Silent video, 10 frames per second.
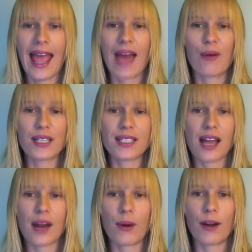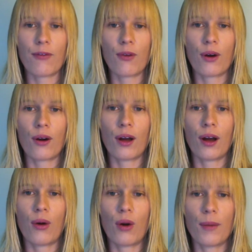And what does thyroid
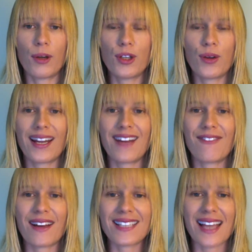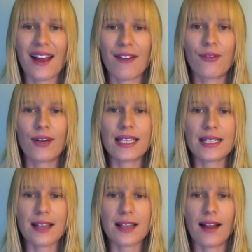hormone do? It affects every
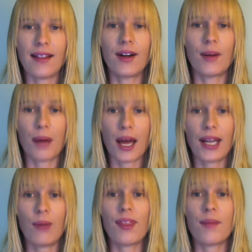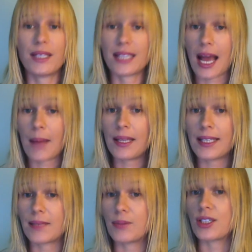cell in our body with the
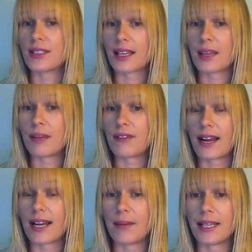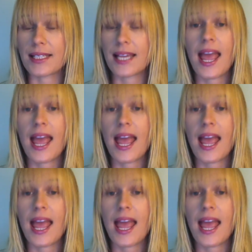metabolism, just like the B vitamins.